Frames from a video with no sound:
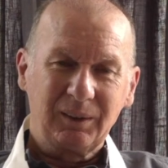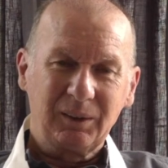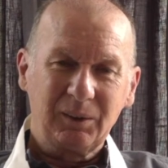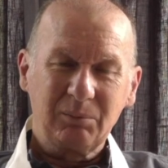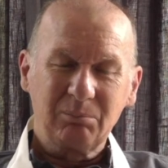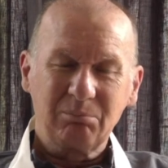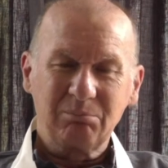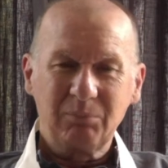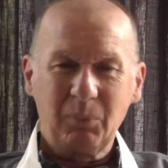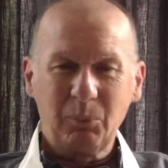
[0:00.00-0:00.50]

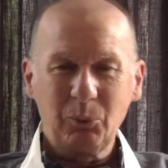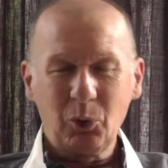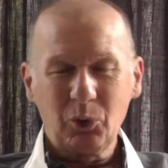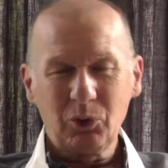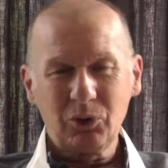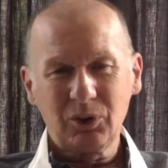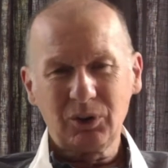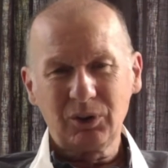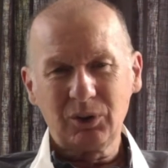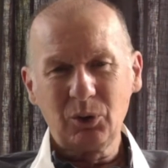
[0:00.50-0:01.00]
I'm
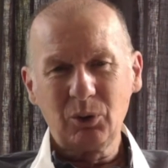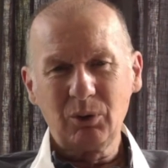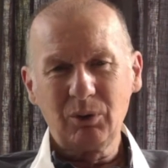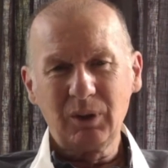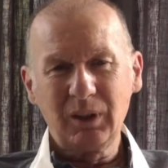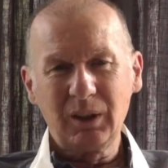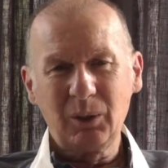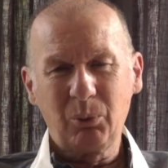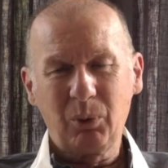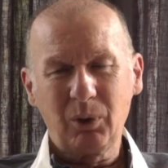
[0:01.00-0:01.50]
not sure
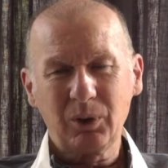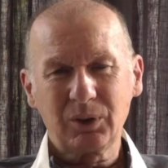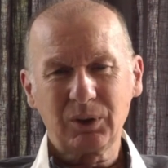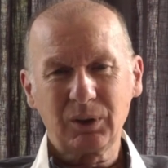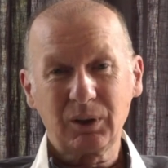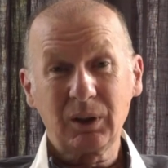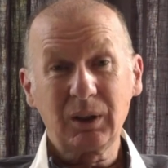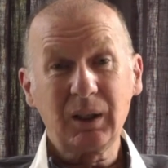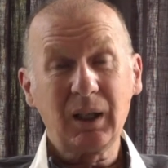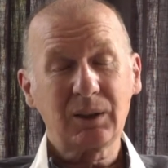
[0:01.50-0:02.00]
really
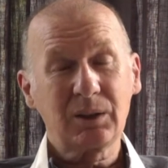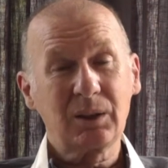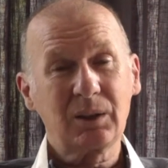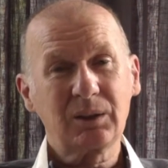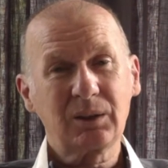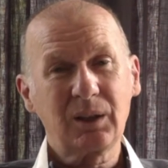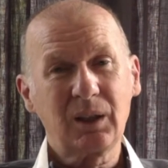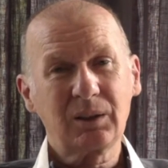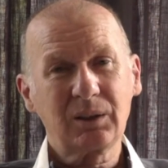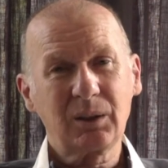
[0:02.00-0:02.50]
what. Uh, yes,
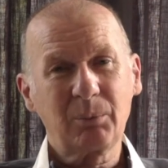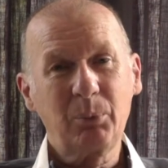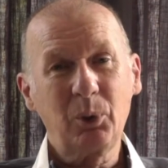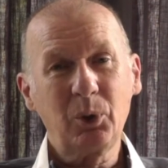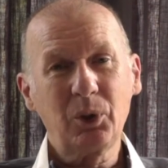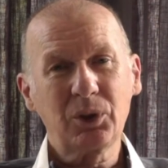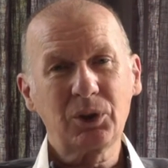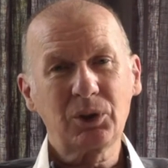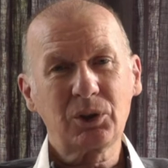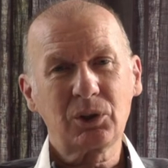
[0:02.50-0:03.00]
it's it's a
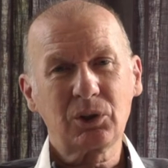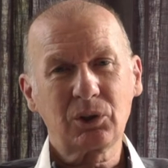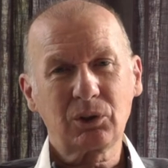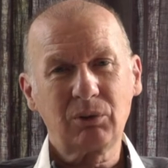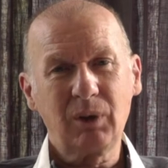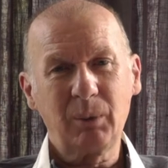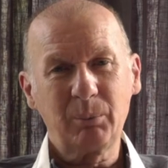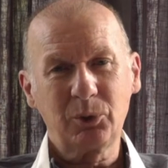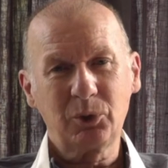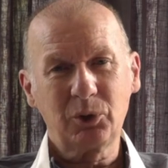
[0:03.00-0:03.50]
Buddhist
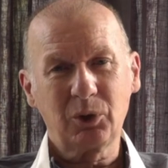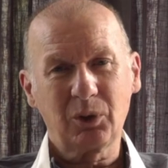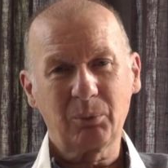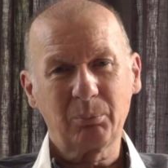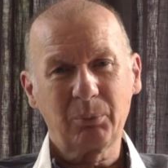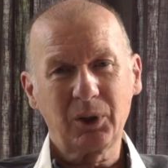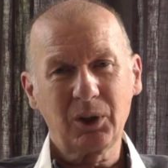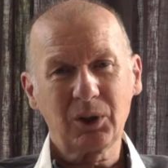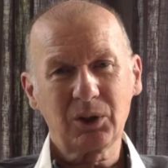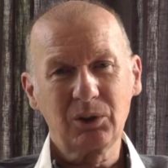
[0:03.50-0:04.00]
scripture,
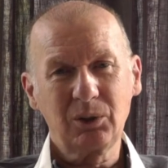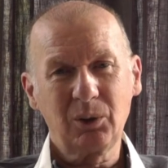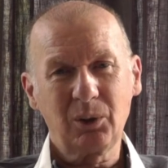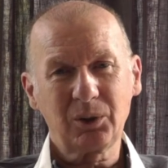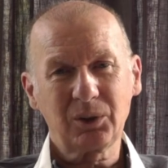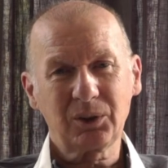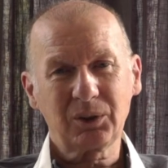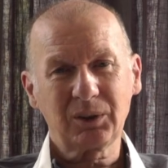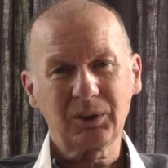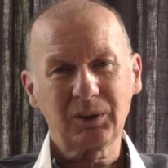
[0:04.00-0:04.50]
but it's
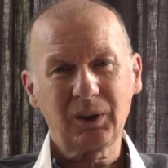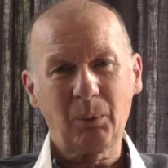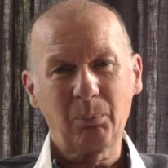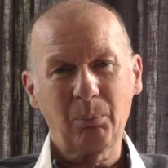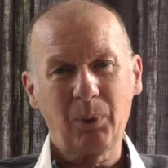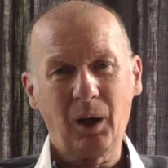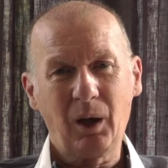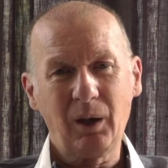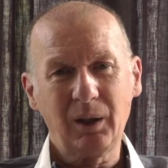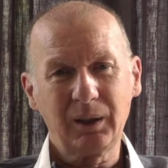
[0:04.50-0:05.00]
not a
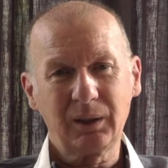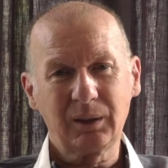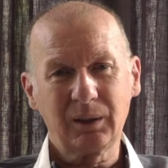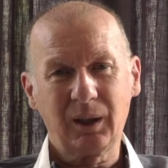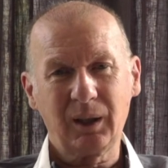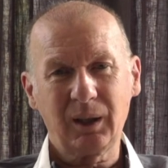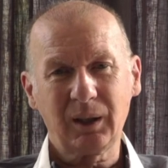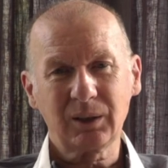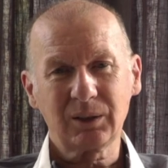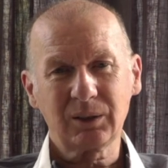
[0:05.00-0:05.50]
Pali
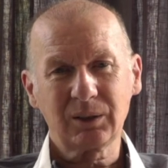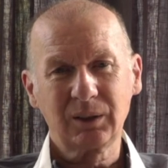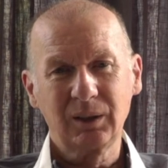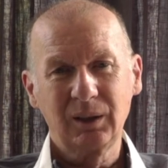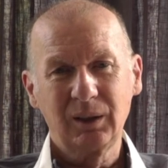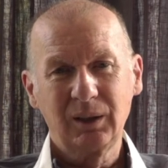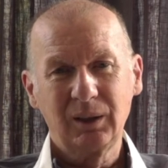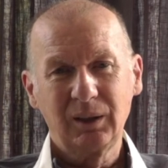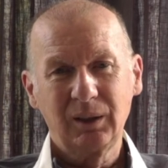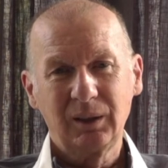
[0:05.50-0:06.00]
text.
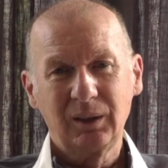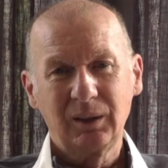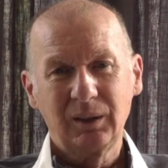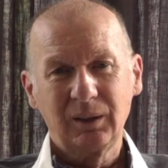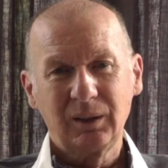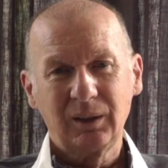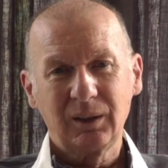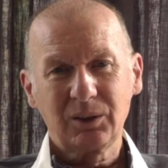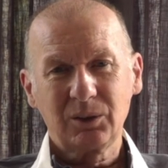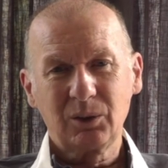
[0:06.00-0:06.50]

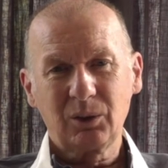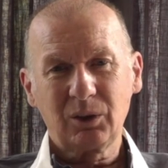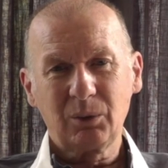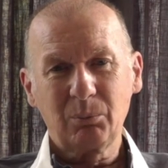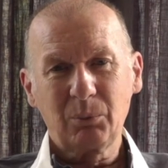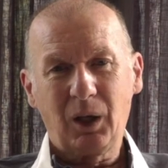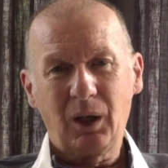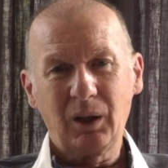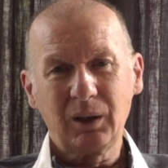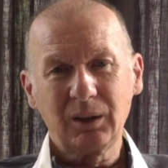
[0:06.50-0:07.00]
It's not
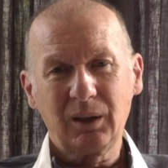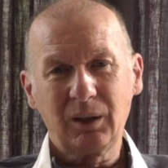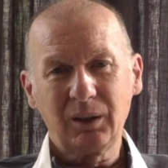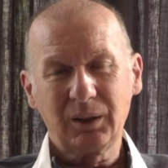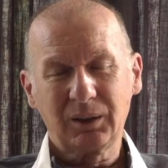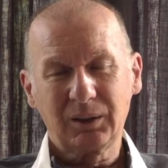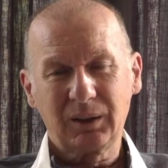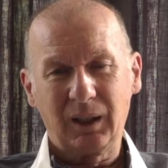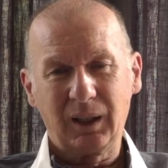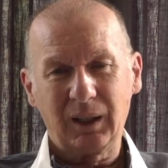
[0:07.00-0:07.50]
a
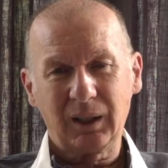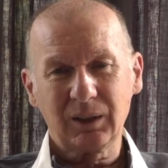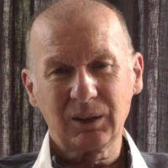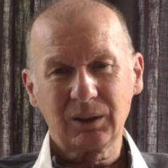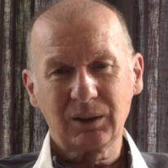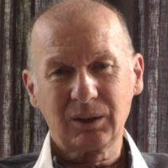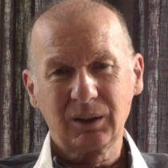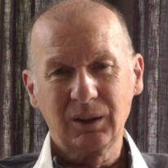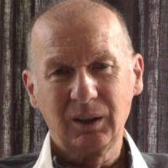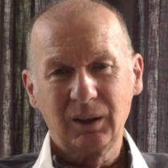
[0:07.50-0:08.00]
Mahayana
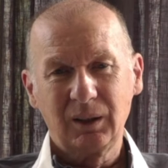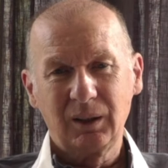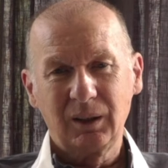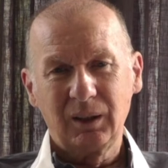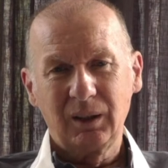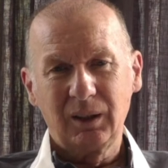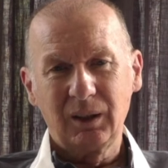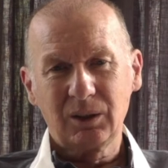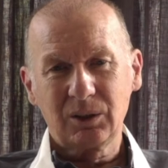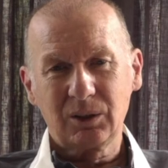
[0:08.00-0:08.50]
text.
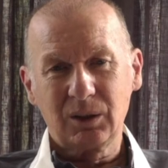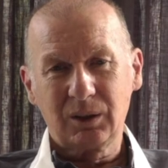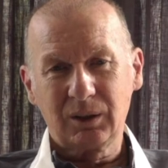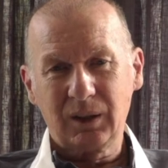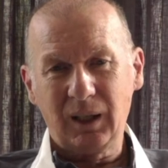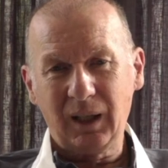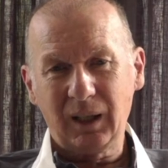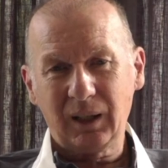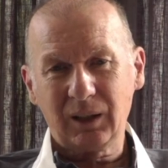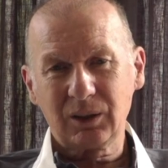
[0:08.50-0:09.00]
It's the
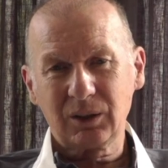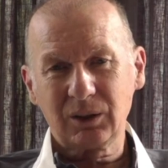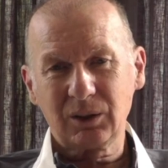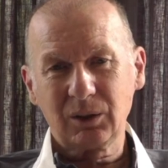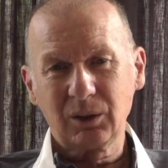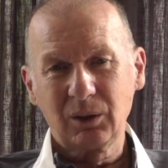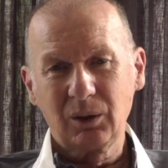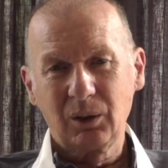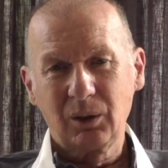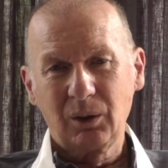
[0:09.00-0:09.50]

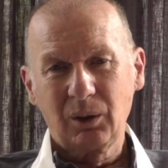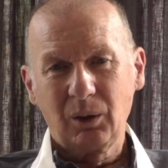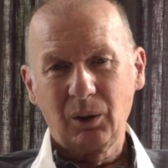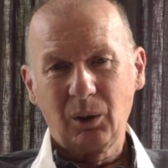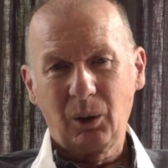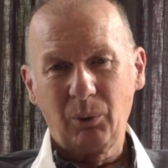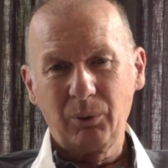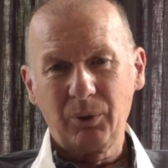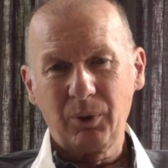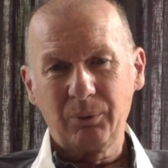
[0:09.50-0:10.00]
text
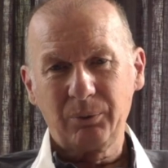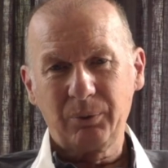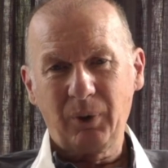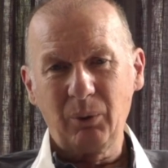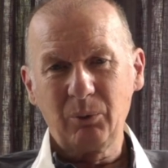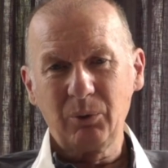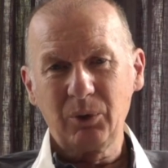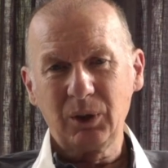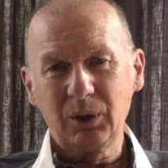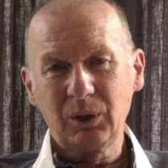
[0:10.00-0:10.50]
of the
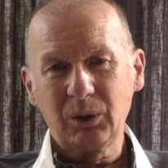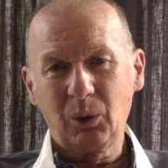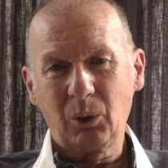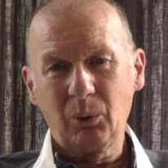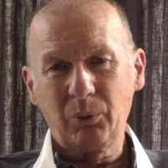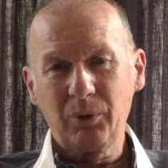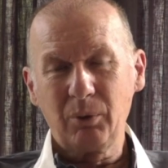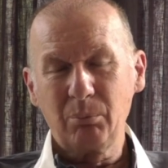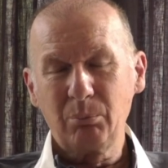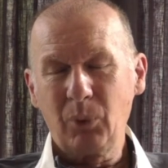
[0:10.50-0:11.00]
founding
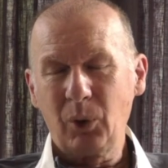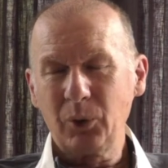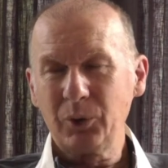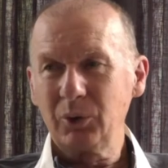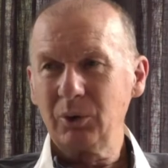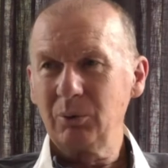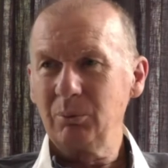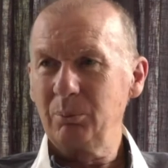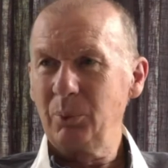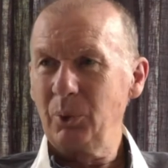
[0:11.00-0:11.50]
of the
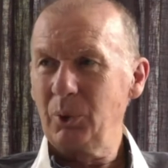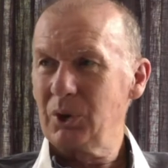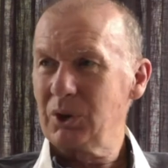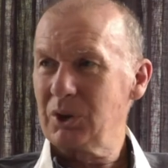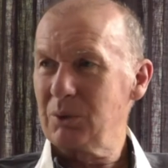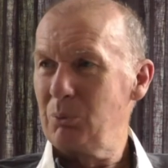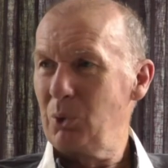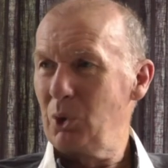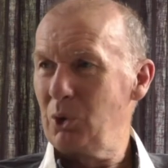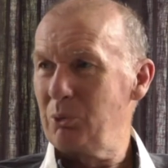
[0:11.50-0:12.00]
modern
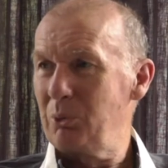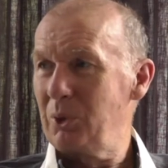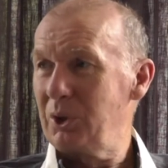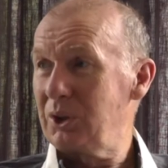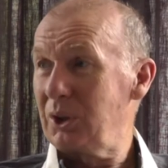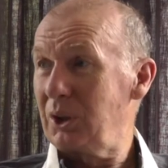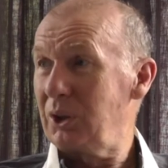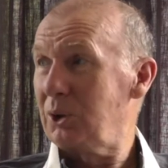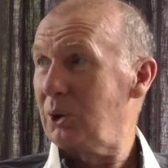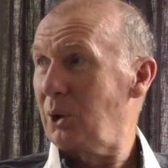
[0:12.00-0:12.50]
Buddhist
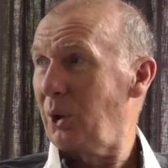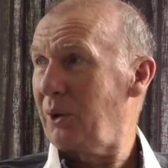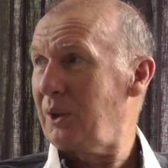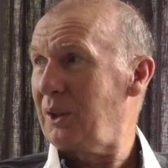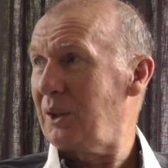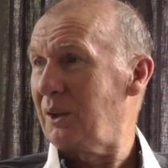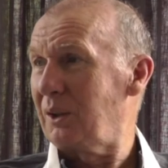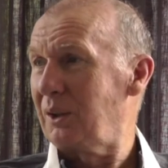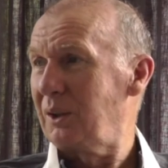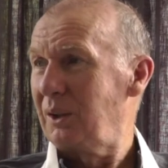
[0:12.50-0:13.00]
movement in
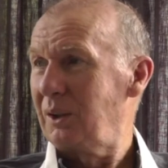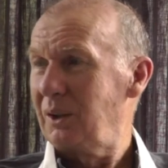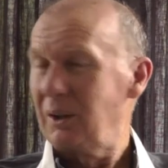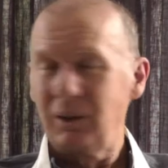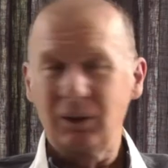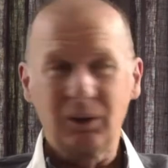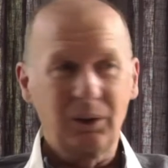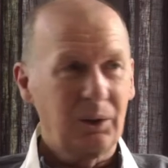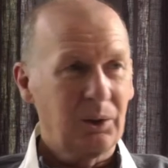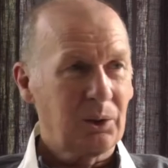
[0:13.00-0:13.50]
Korea
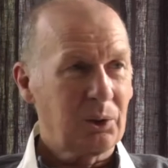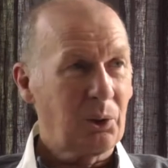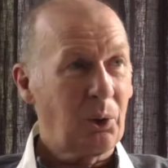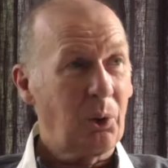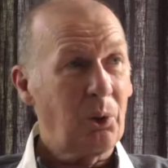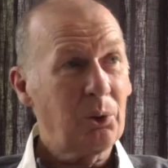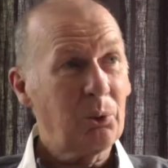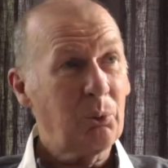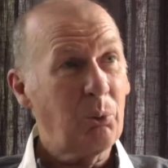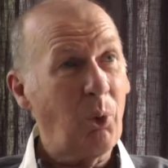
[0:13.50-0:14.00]

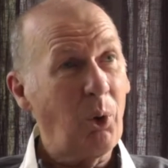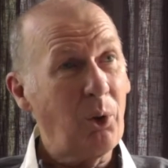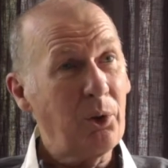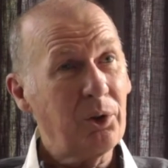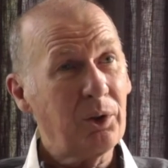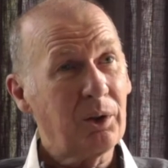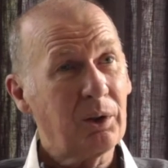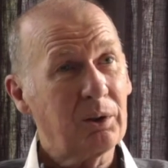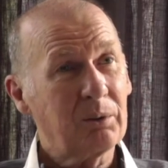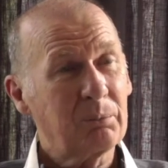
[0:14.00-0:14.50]
called
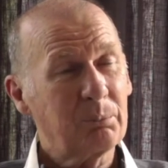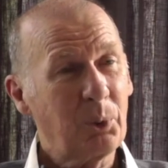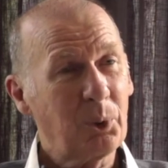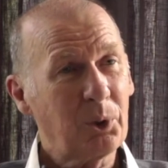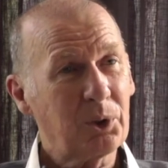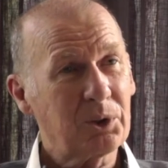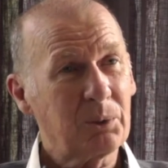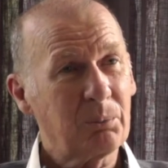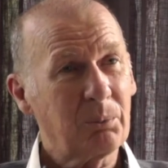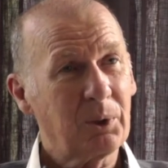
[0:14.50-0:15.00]
Won
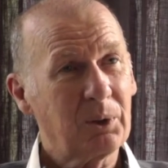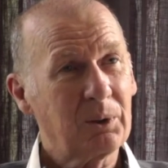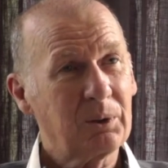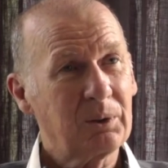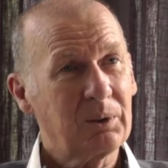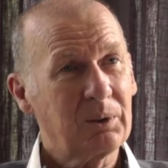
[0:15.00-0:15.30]
Buddhism.